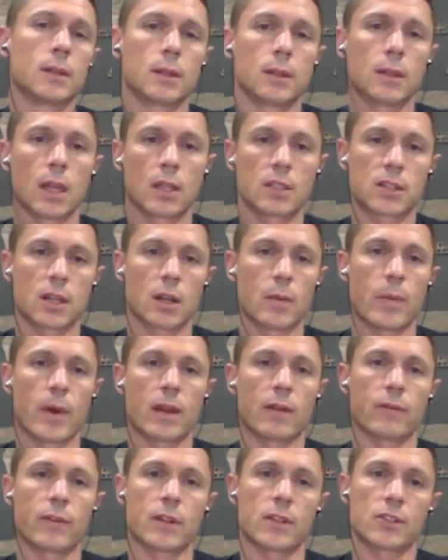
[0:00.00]
it's going to
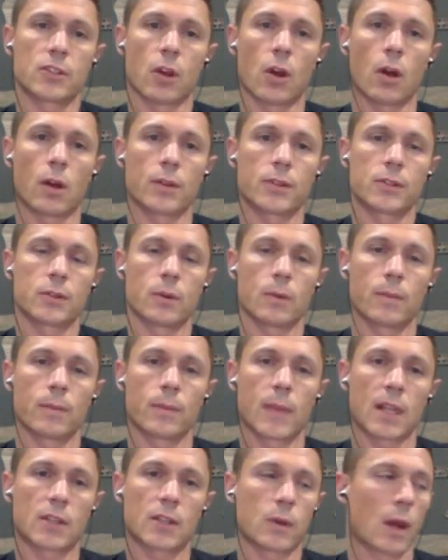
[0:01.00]
benefit us all. So
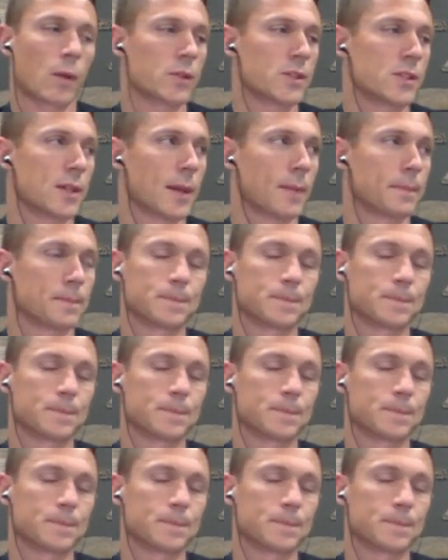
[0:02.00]
that's what I would say.